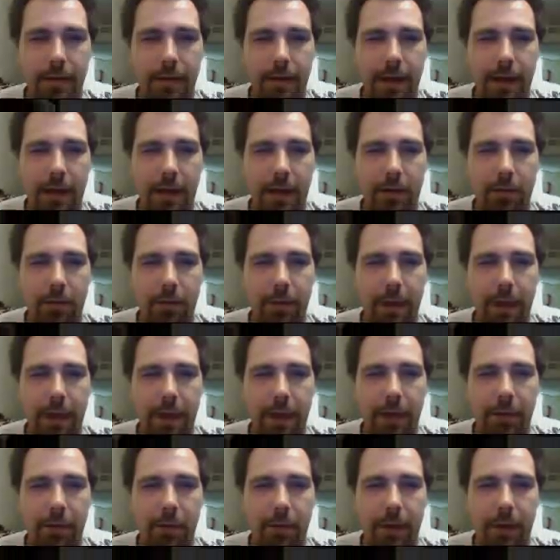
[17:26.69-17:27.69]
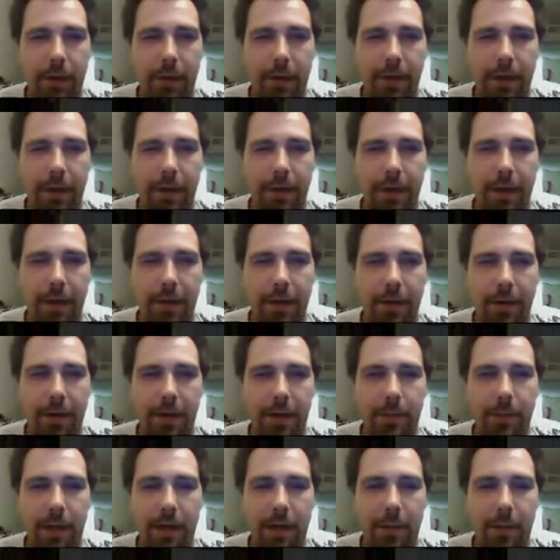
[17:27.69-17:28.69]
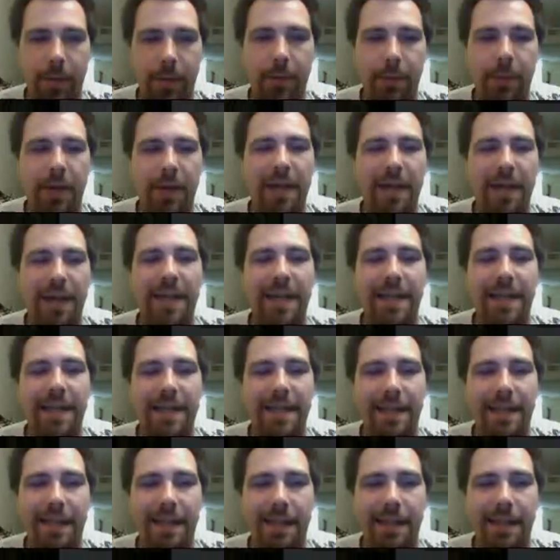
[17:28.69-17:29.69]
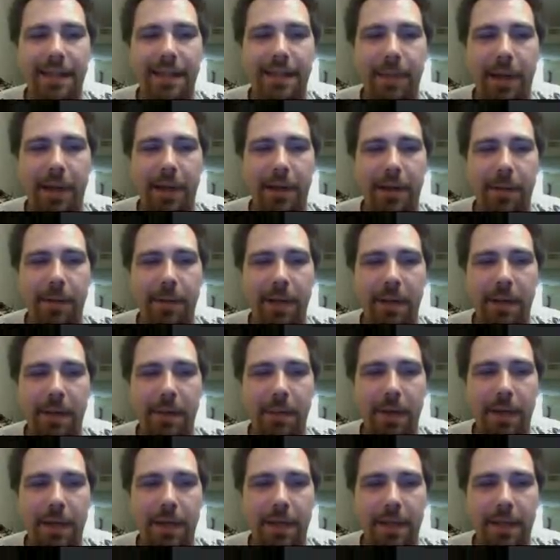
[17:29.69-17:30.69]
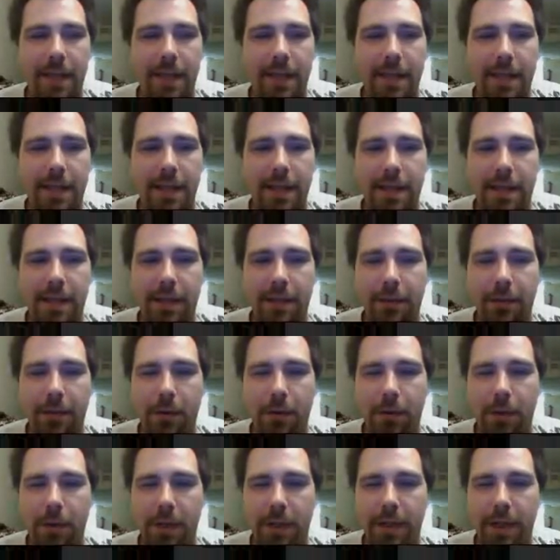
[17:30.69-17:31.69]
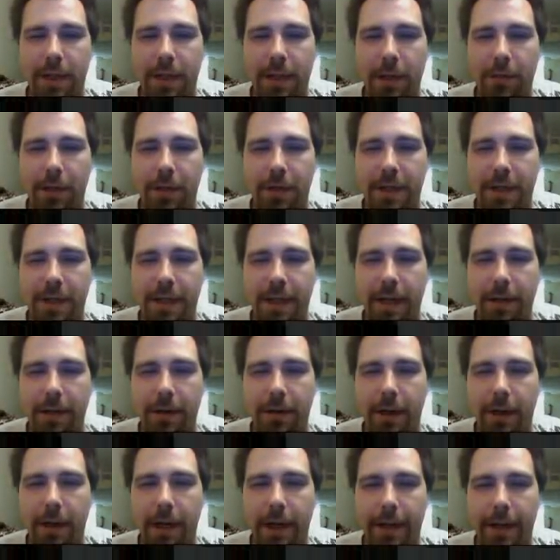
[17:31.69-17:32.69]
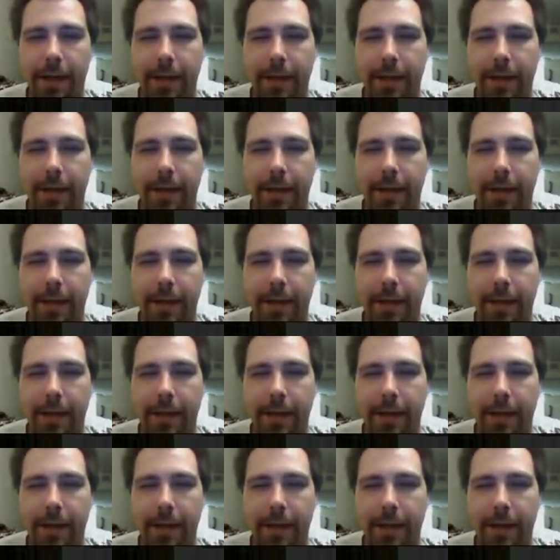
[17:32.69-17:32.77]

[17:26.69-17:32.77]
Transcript: I don't really care one way or the other. It doesn't matter to me. I mean, I guess it does matter to me because it does get difficult to tell if it's day or night.